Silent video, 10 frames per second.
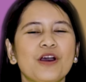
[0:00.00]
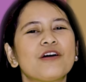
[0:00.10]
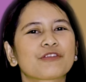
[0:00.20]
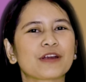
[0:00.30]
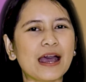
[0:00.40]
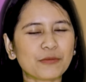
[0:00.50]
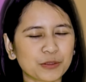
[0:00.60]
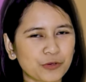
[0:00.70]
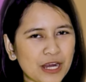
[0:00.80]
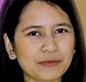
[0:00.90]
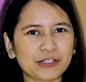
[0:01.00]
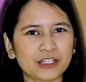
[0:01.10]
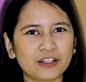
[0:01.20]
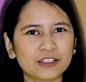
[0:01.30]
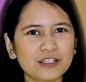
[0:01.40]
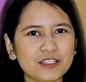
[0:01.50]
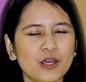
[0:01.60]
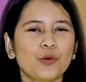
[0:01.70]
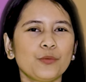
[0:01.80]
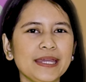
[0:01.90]
for our primary colors,
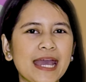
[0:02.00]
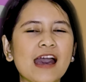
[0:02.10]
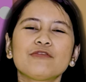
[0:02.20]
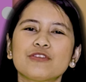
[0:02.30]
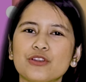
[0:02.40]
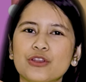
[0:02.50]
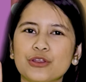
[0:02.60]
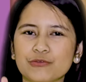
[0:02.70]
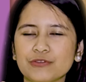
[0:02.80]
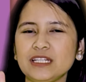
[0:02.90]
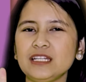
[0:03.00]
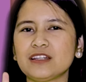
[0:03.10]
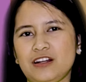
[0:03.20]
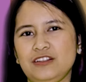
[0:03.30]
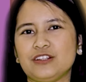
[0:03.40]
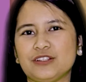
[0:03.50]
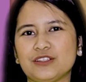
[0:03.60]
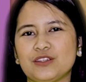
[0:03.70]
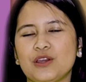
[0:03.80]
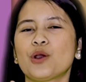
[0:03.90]
we have the three colors,
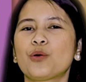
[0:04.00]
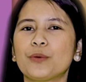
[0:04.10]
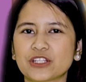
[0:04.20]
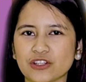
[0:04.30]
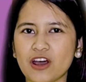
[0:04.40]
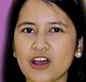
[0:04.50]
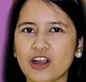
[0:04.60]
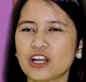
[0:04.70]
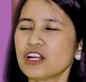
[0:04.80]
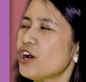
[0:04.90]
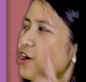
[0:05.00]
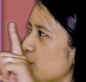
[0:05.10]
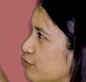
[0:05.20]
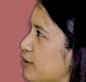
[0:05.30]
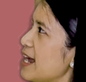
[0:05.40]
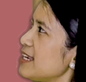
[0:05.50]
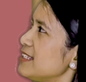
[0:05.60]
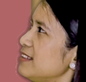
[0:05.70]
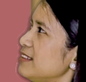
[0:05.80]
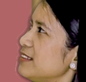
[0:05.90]
which are red,
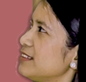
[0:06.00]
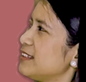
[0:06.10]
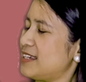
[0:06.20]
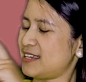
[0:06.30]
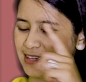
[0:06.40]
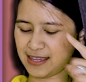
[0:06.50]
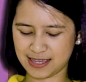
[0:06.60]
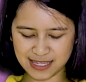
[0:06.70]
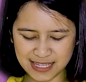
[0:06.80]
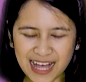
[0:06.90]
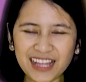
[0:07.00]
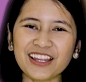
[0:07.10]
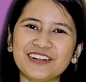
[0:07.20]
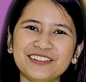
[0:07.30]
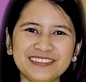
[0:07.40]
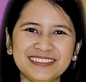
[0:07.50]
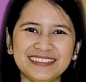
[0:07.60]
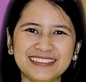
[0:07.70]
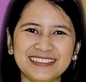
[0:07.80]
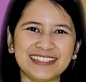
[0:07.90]
yellow,
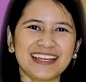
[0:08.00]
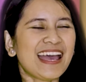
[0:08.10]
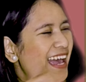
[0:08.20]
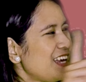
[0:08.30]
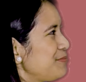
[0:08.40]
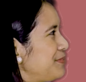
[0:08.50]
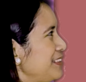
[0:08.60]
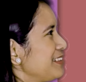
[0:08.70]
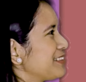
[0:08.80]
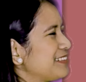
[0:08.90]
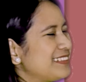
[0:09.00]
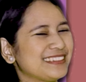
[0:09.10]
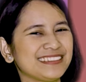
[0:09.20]
and blue.